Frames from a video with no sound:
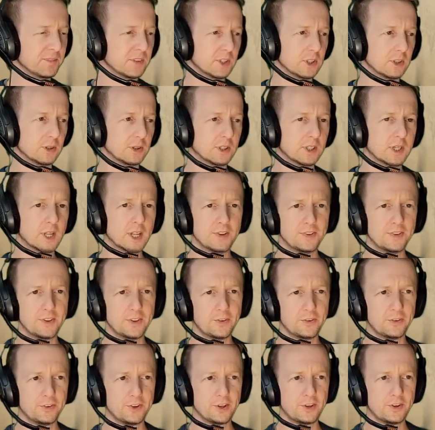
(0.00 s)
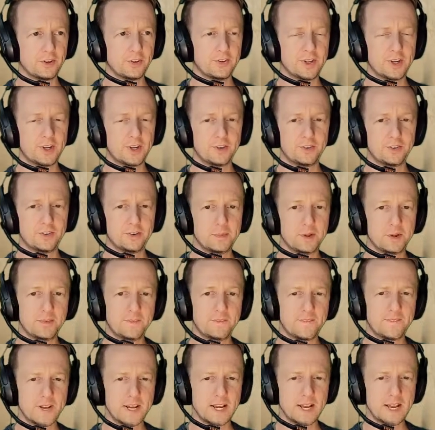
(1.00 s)
Cool. So this is going to set it to be
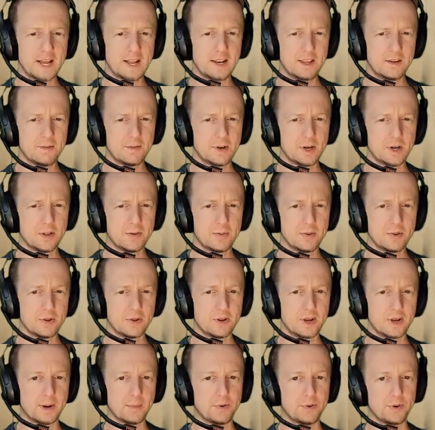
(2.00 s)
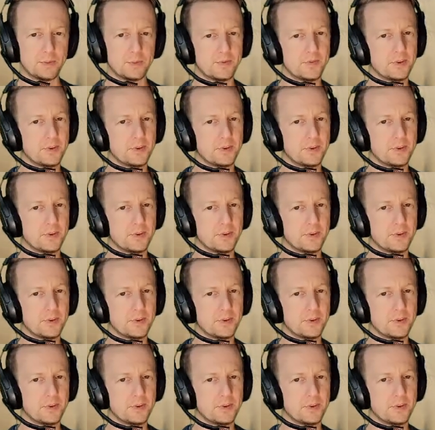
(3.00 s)
fairly faithful to the tabletop.